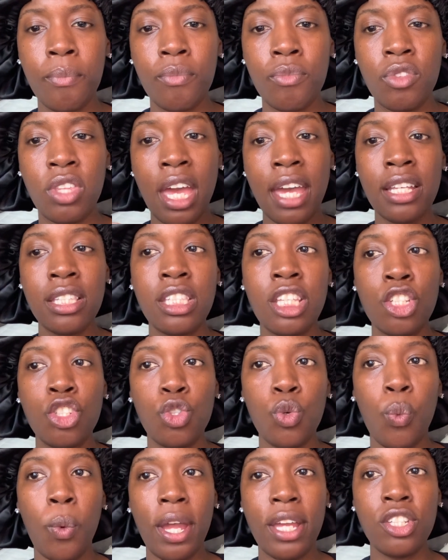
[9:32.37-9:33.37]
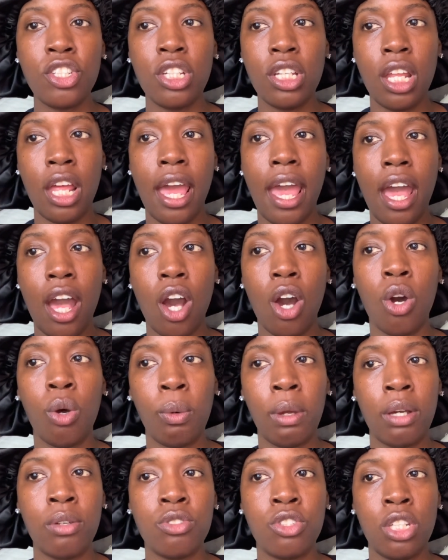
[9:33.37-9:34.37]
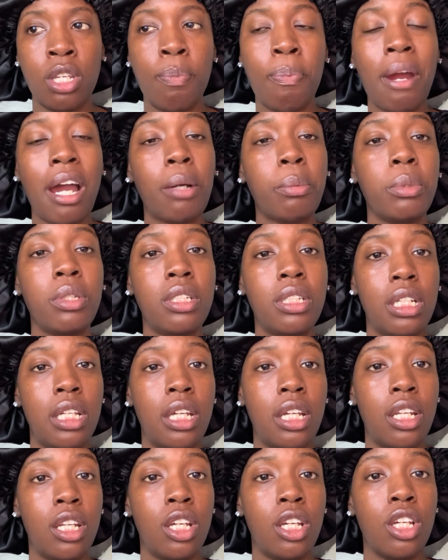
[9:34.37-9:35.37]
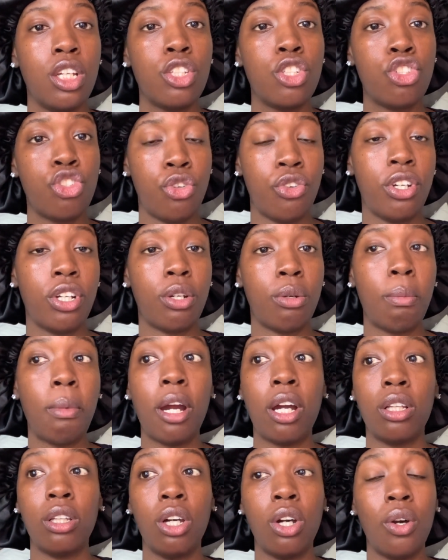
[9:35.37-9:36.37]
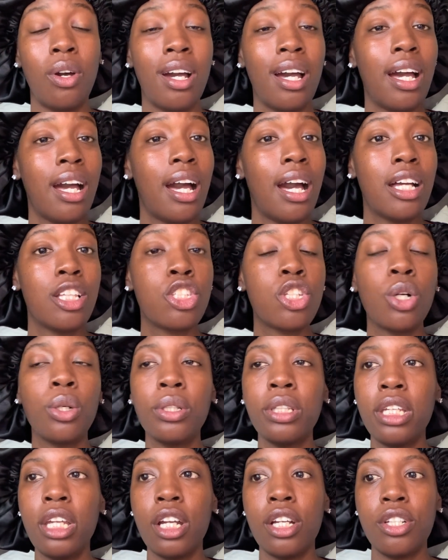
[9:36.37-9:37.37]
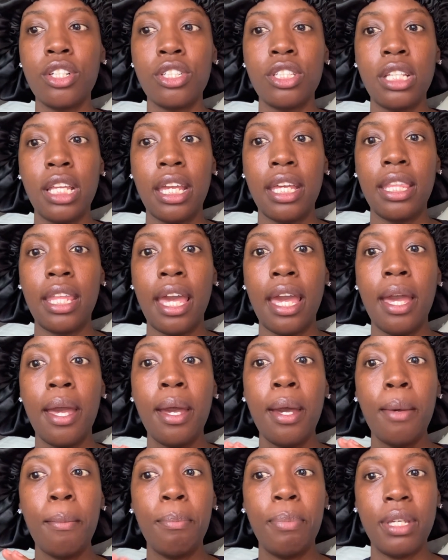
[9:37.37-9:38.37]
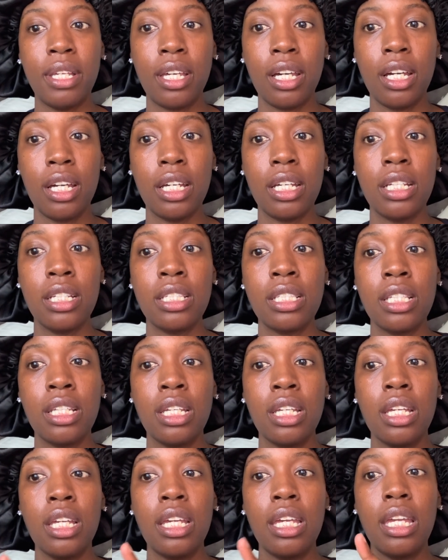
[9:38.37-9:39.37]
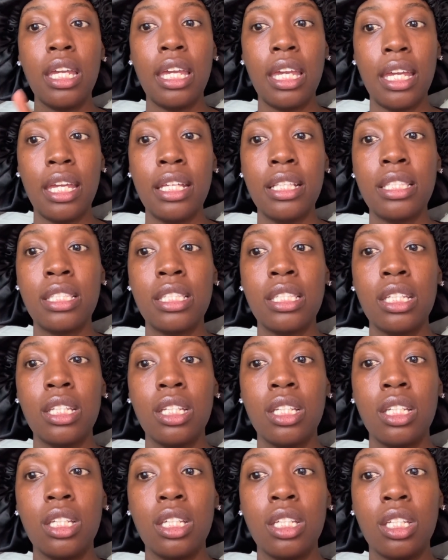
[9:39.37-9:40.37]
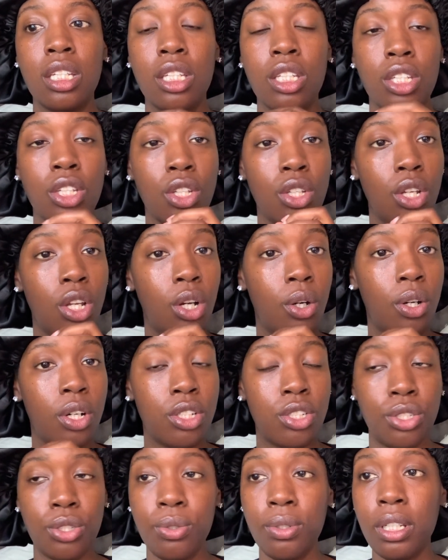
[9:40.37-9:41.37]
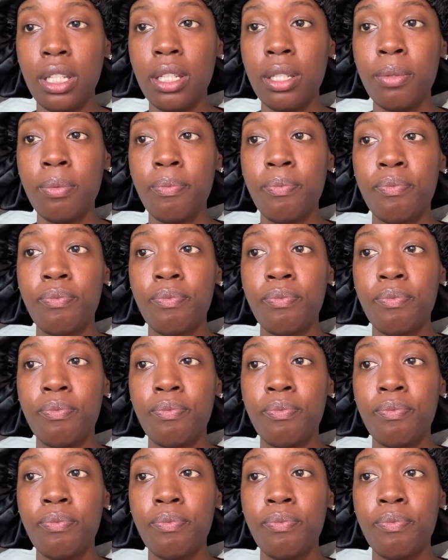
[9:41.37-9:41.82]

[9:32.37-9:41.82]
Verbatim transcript: that situation at OLG probably did trigger Marlo. Totally understand that because it's, you know, a shooting